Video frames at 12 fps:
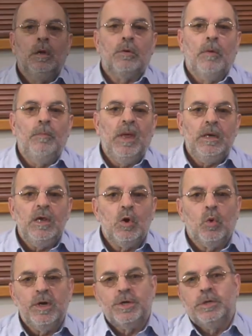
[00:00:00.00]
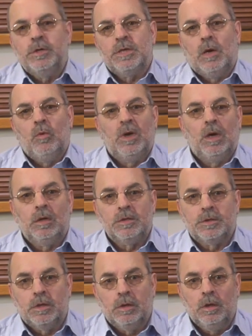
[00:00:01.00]
There are many questions I will
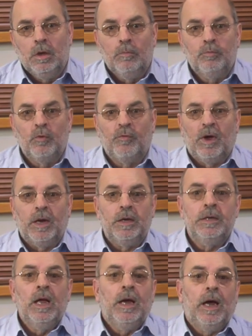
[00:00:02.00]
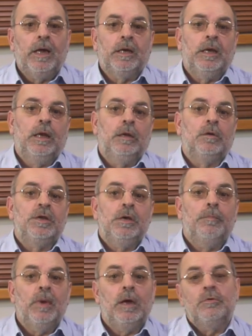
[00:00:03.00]
answer, provided I can handle the
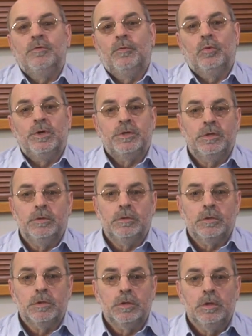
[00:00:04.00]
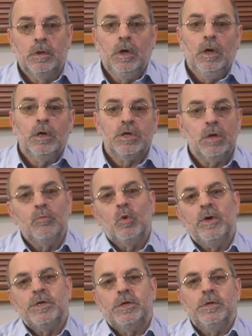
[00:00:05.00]
amount of questions. Some
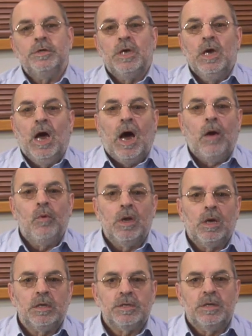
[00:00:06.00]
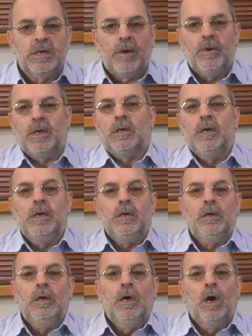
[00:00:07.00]
questions I will answer
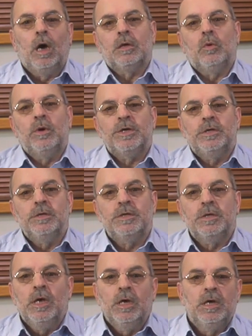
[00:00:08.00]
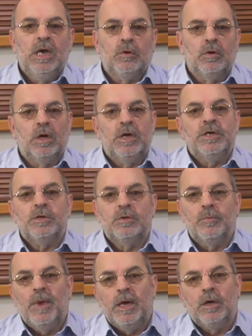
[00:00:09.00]
directly, other questions get on the list
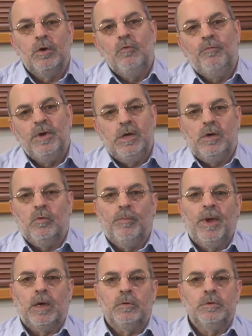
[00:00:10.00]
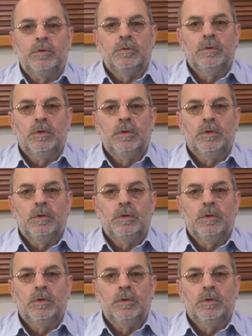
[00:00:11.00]
to make a new video about.